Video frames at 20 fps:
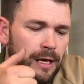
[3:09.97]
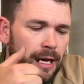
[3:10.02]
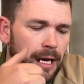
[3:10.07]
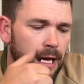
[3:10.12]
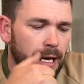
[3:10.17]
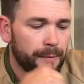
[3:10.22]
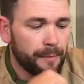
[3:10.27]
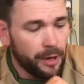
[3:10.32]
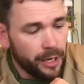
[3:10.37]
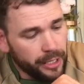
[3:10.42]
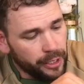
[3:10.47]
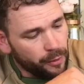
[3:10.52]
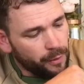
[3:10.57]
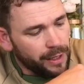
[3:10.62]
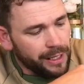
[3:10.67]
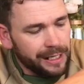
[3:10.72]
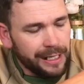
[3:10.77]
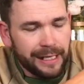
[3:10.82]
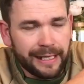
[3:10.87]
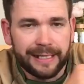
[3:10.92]
I can
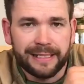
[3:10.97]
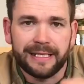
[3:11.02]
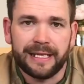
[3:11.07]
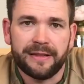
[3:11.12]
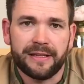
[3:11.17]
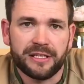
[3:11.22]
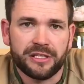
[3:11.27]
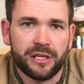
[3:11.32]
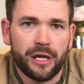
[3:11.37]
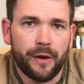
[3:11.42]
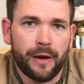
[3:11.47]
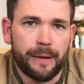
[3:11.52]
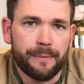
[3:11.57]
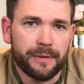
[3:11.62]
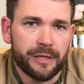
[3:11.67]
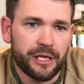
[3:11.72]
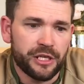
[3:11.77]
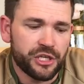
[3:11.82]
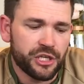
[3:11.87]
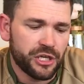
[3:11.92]
quite clearly see there's no
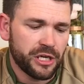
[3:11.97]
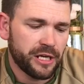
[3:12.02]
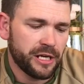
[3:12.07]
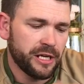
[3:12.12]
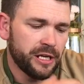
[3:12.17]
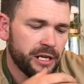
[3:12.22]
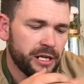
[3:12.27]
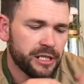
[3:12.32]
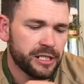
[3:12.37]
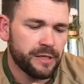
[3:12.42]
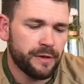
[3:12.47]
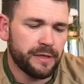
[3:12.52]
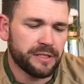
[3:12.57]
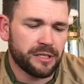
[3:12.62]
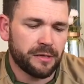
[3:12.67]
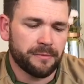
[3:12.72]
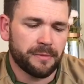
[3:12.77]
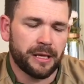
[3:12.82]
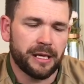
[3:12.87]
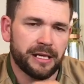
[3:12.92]
ammunition in it, so as
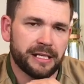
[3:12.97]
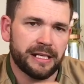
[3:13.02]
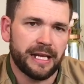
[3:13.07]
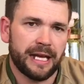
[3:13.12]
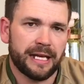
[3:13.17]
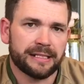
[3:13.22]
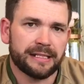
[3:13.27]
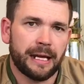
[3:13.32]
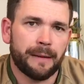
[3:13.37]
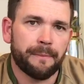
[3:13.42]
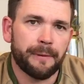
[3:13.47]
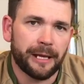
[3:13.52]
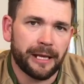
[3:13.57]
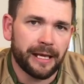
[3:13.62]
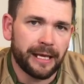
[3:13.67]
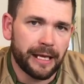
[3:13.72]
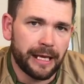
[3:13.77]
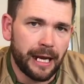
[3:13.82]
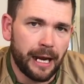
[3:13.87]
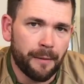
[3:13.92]
I'm going to now start
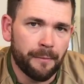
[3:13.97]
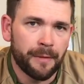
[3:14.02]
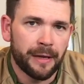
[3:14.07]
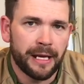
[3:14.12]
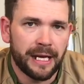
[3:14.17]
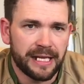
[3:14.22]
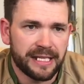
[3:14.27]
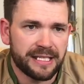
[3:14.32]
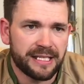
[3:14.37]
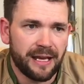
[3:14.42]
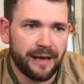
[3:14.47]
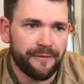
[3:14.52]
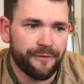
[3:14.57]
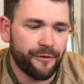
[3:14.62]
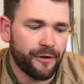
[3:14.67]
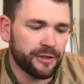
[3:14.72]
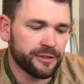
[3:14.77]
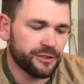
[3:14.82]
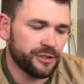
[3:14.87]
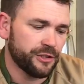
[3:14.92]
picking it up, it's safe
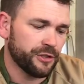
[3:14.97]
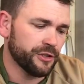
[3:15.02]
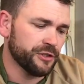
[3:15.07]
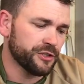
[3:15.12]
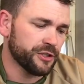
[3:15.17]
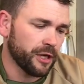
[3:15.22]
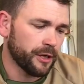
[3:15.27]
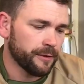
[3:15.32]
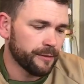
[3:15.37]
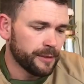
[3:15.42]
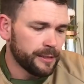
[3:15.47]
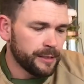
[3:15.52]
for us to do so.